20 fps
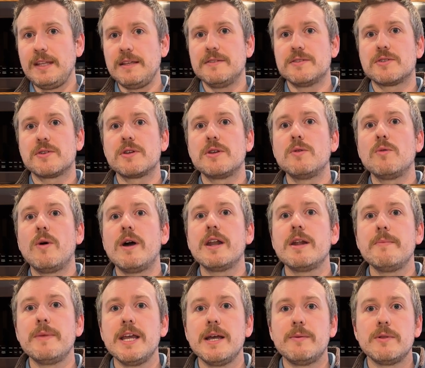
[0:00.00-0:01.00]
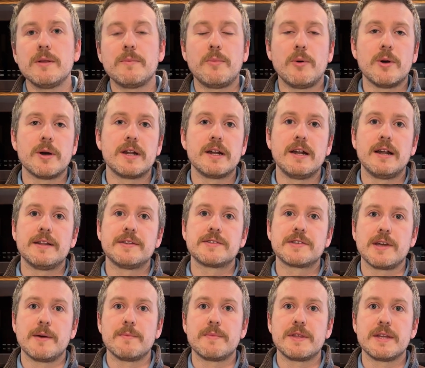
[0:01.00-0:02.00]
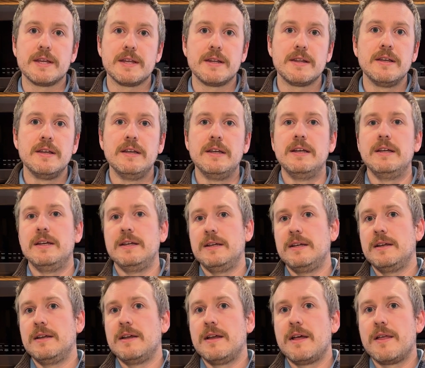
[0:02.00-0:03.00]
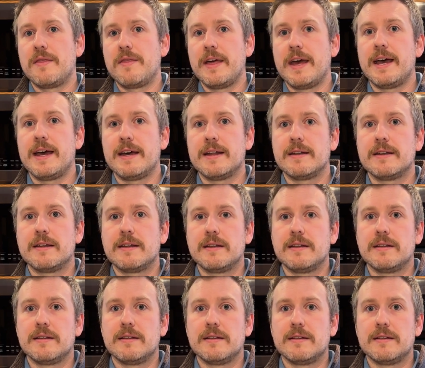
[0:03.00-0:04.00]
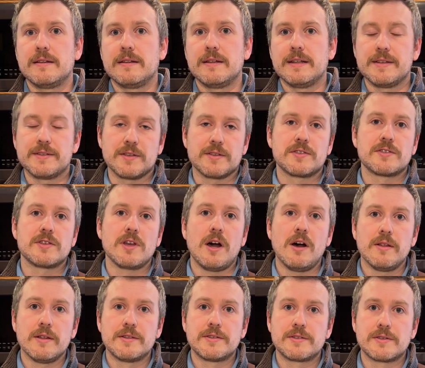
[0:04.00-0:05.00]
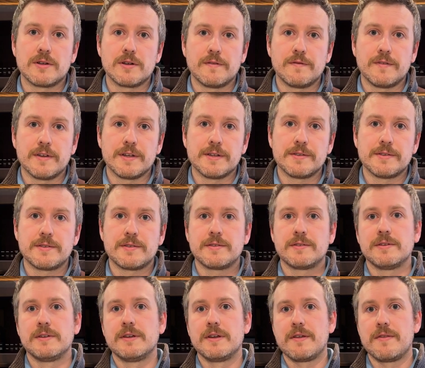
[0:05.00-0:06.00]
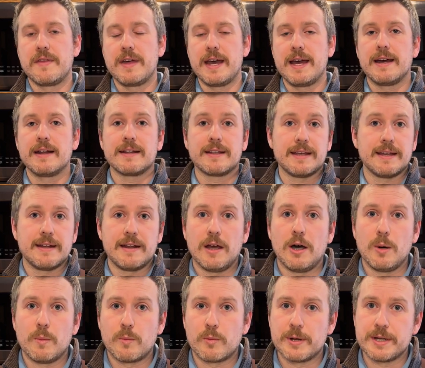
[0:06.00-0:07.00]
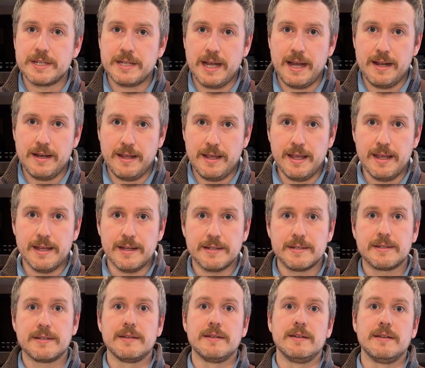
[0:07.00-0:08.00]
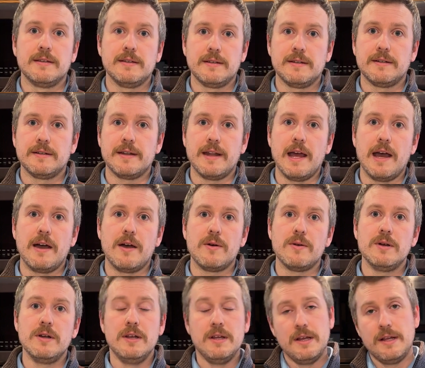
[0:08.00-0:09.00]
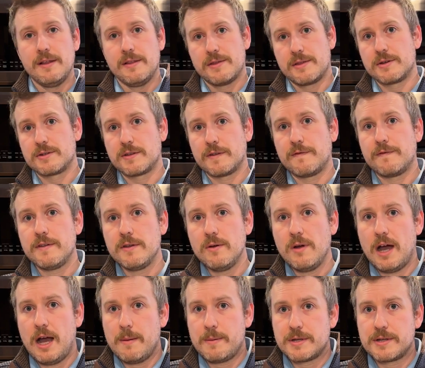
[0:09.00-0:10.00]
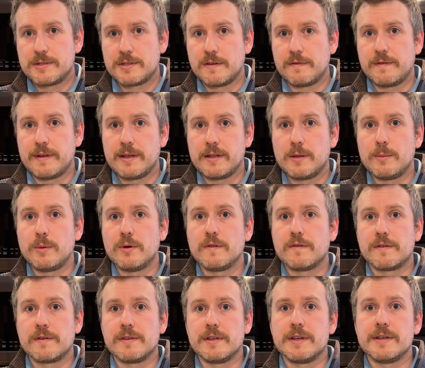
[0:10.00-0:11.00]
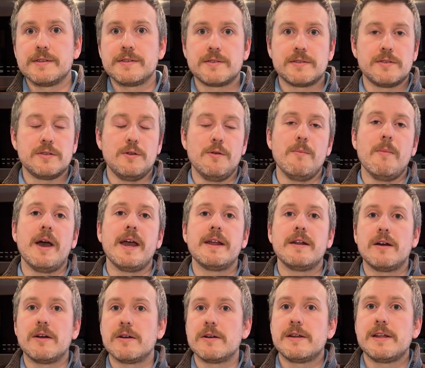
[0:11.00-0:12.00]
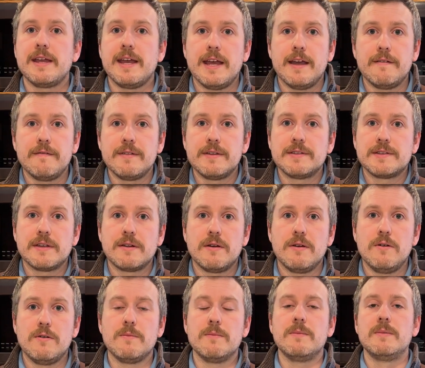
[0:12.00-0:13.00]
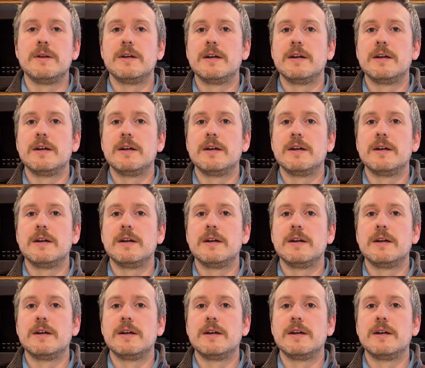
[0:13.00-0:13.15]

So you want to be able to put it on something that is a solid surface that can help retain heat. Now, there's a few options available for this. You might already have these at home.